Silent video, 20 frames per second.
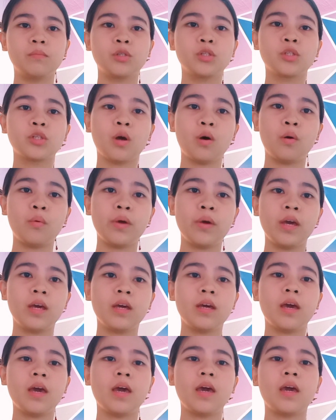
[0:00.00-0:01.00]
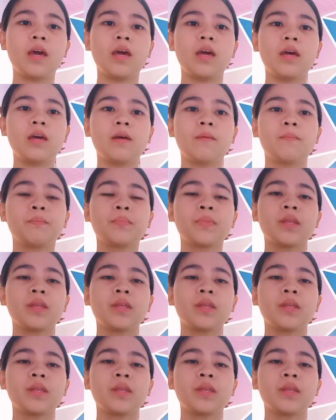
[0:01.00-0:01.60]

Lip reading: showing a